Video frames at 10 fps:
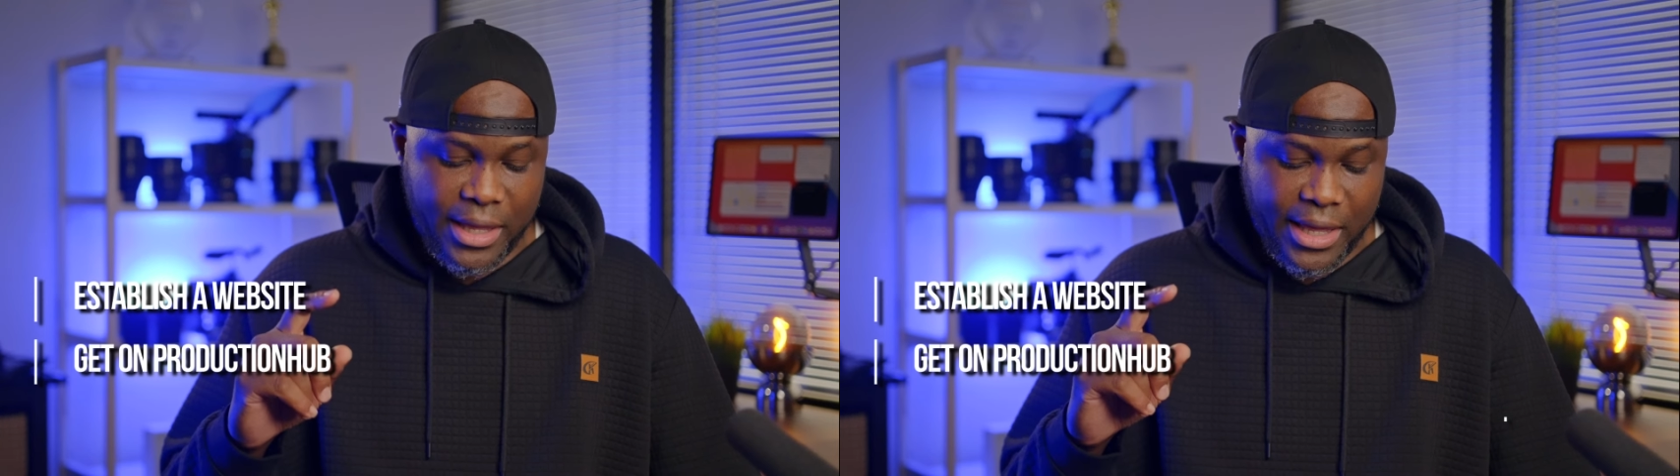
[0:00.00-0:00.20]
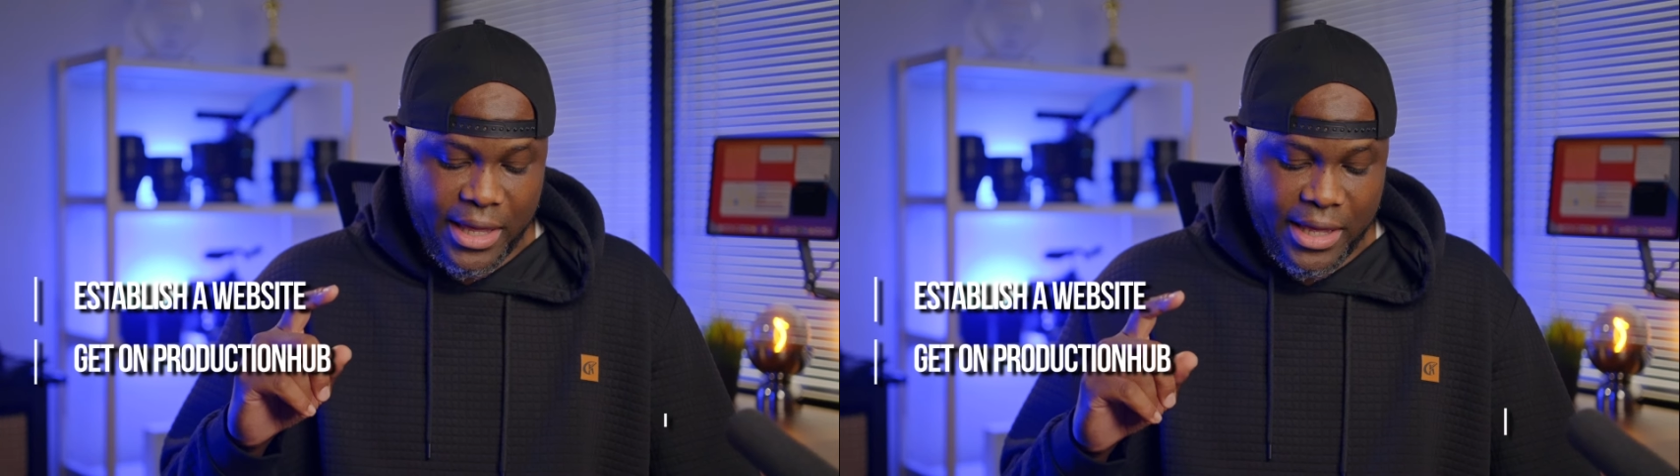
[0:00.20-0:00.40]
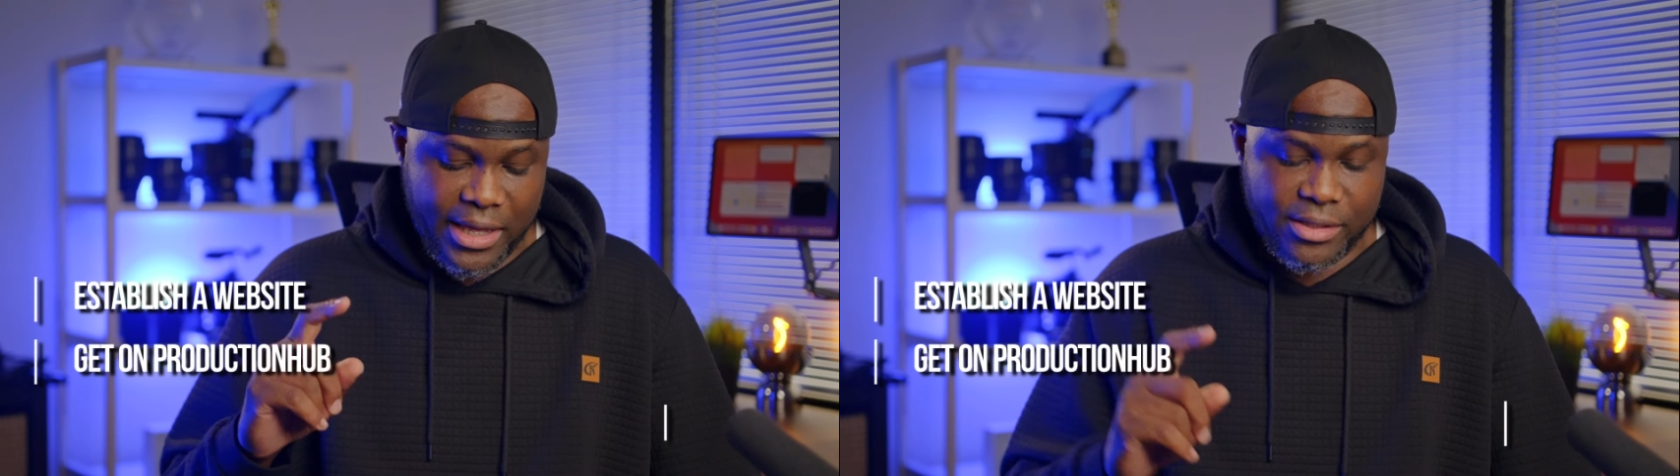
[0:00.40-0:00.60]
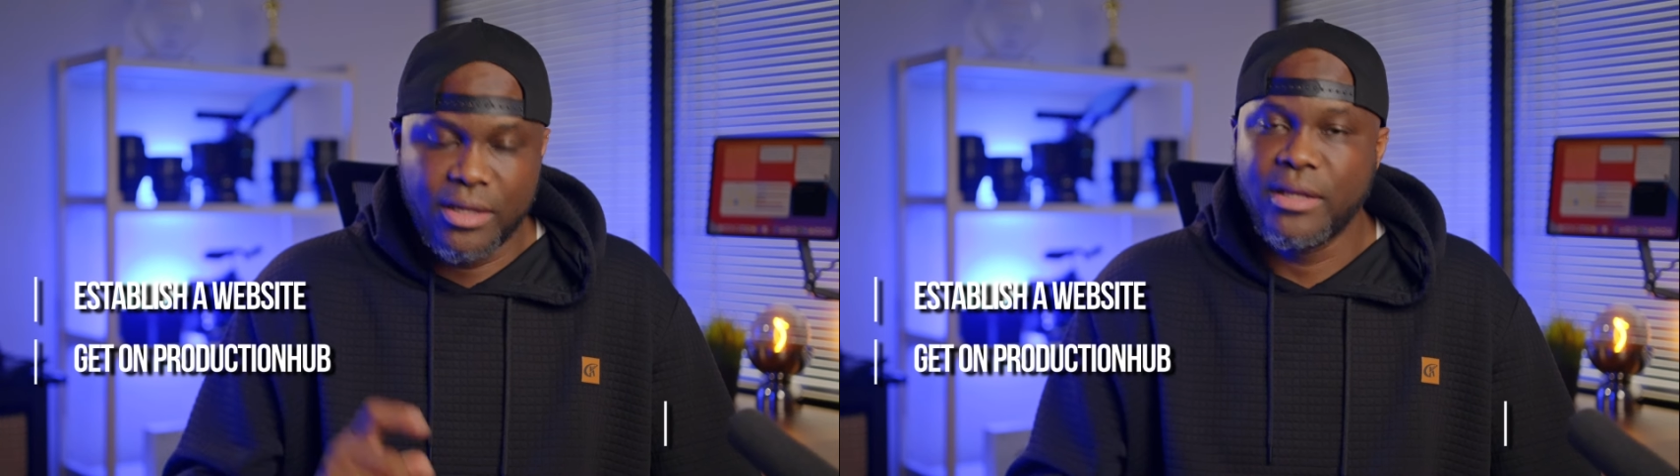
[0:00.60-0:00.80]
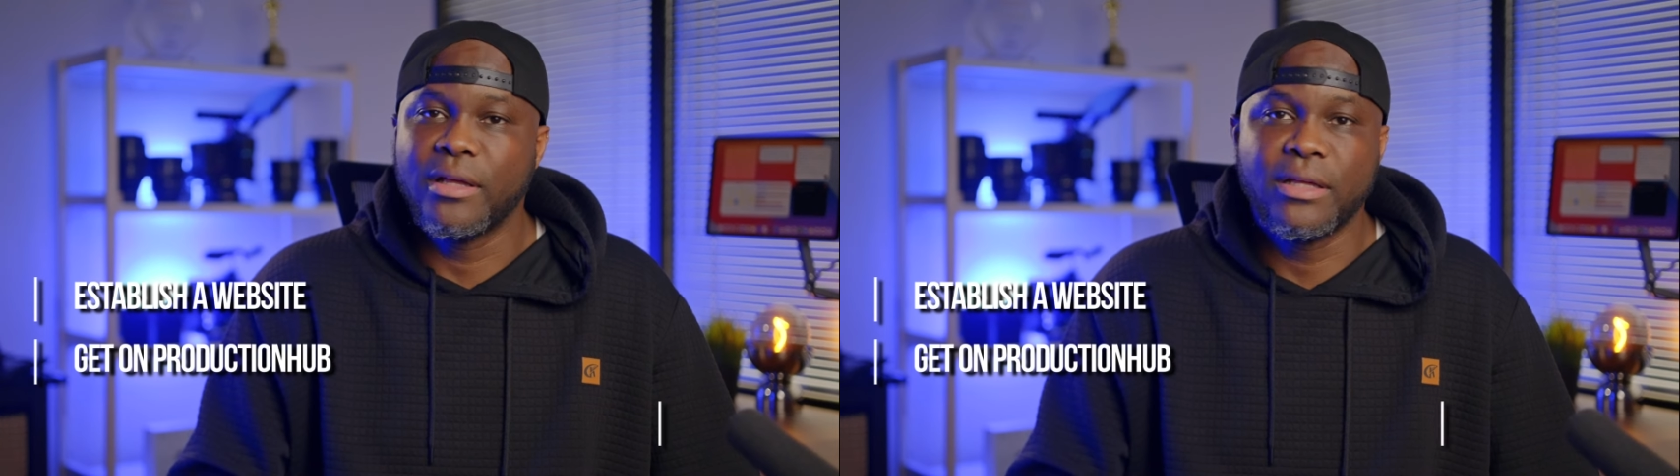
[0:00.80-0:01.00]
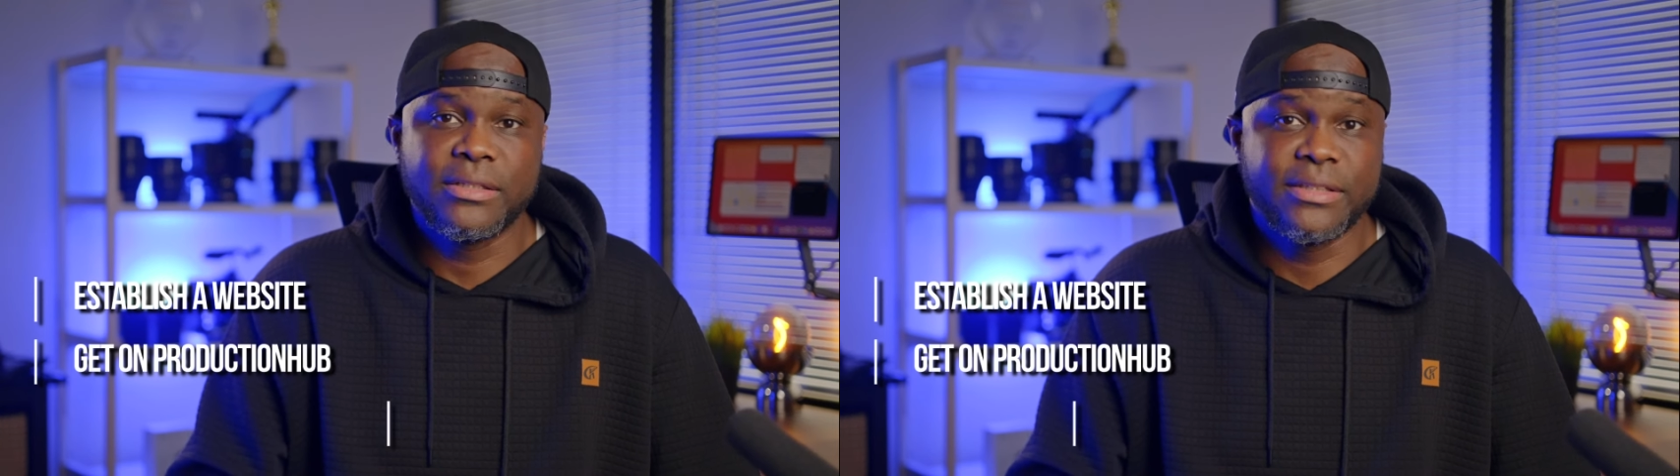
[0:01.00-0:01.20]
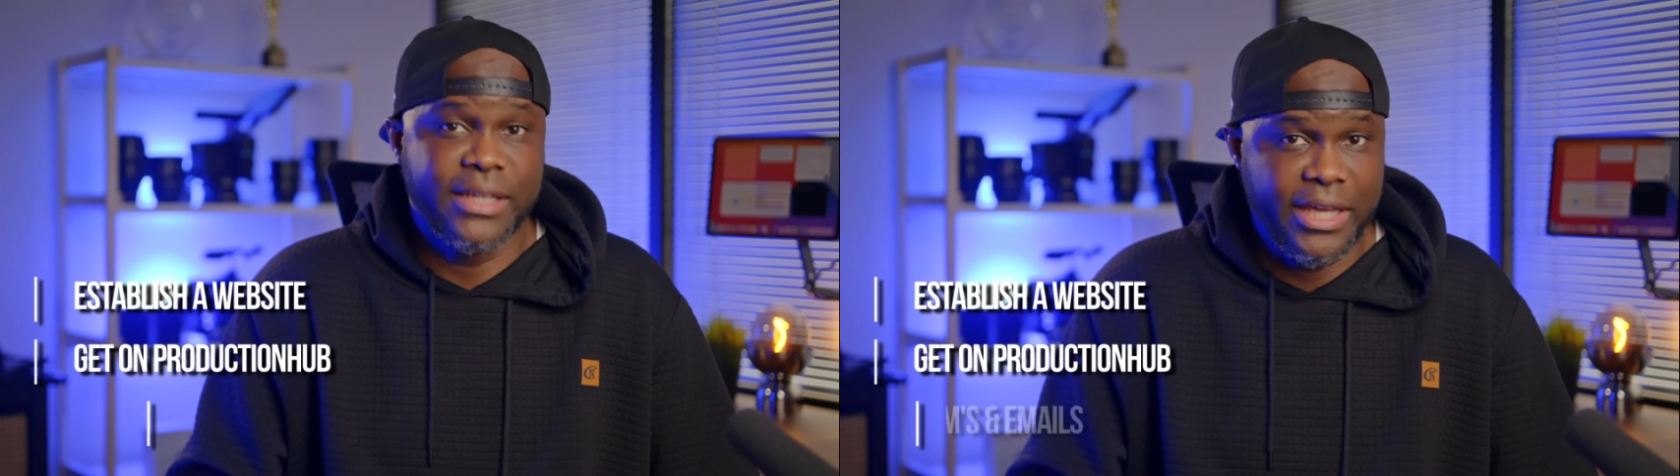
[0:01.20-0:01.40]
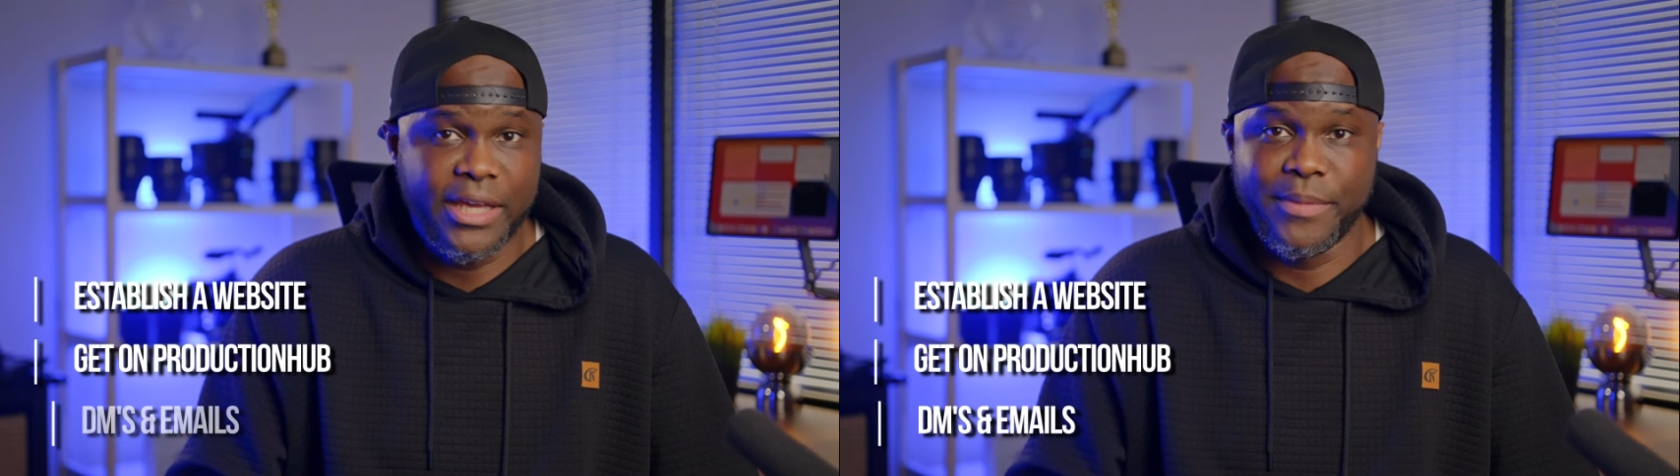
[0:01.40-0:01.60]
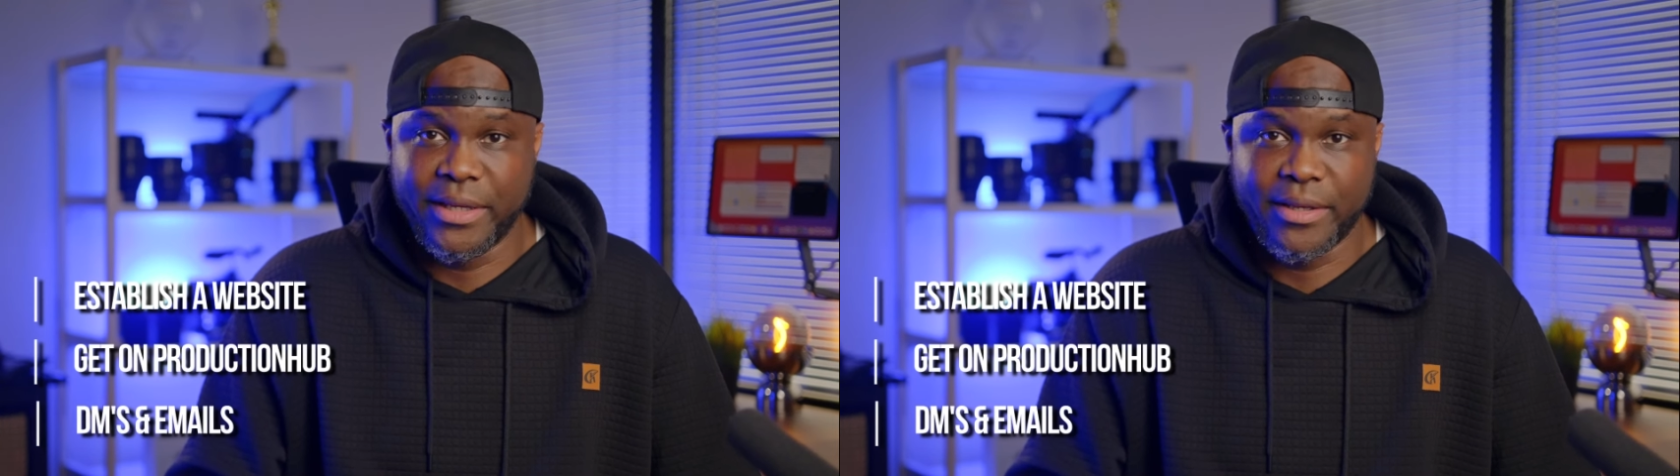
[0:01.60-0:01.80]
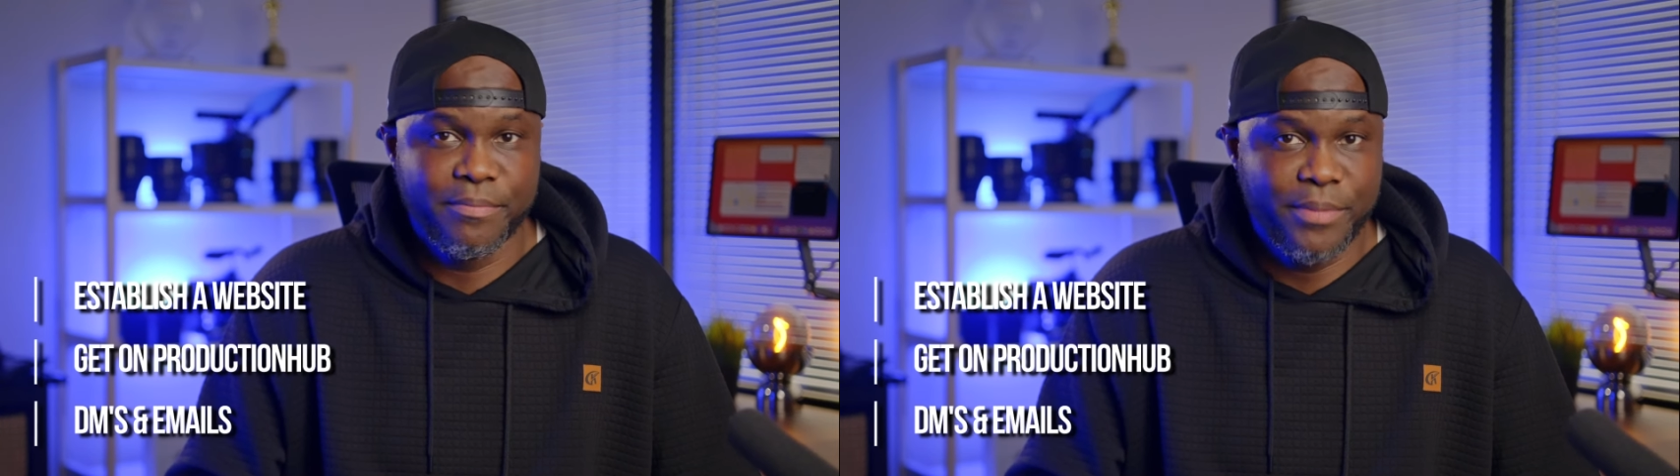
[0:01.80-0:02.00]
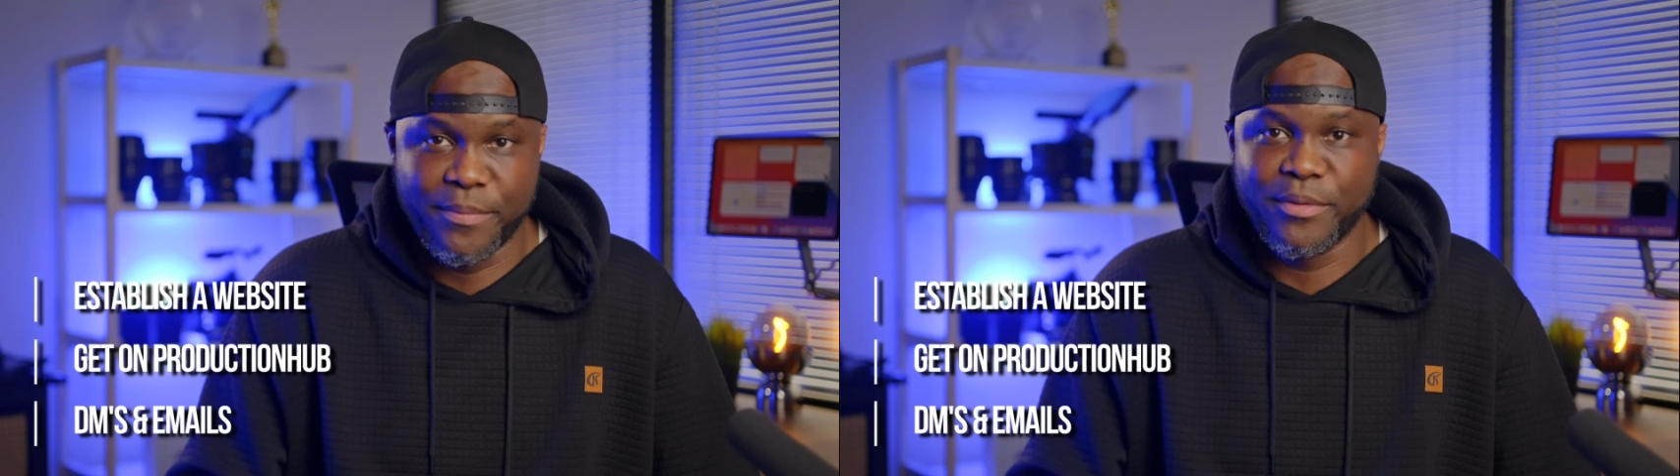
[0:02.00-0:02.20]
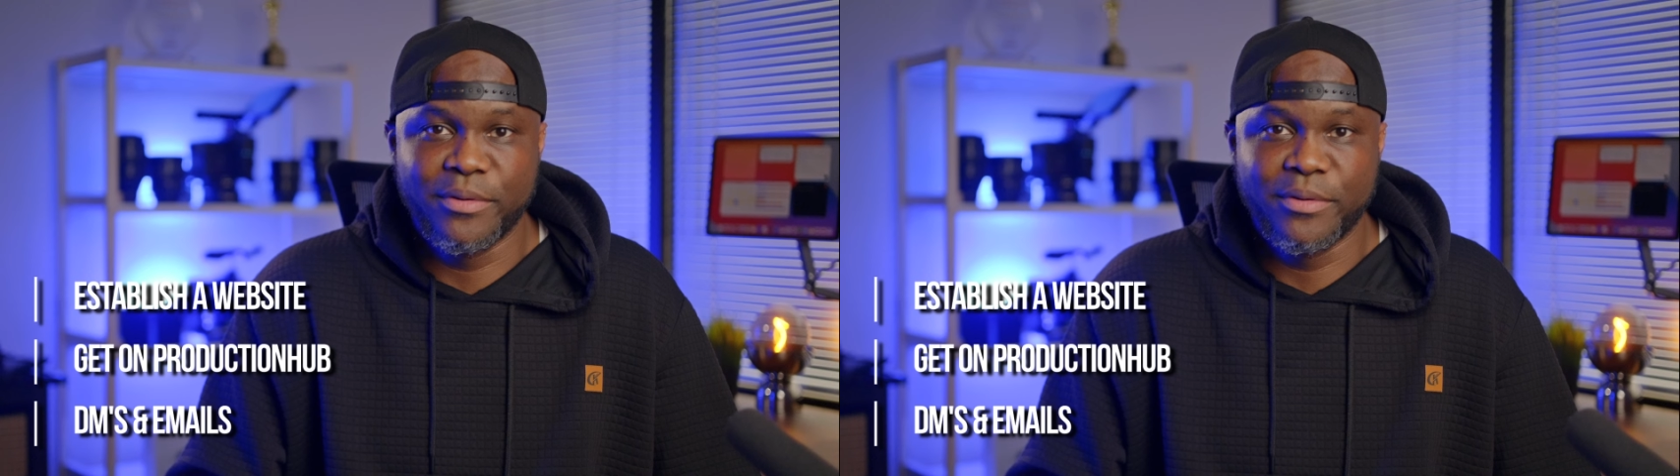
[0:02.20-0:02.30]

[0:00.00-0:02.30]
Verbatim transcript: and DMing people,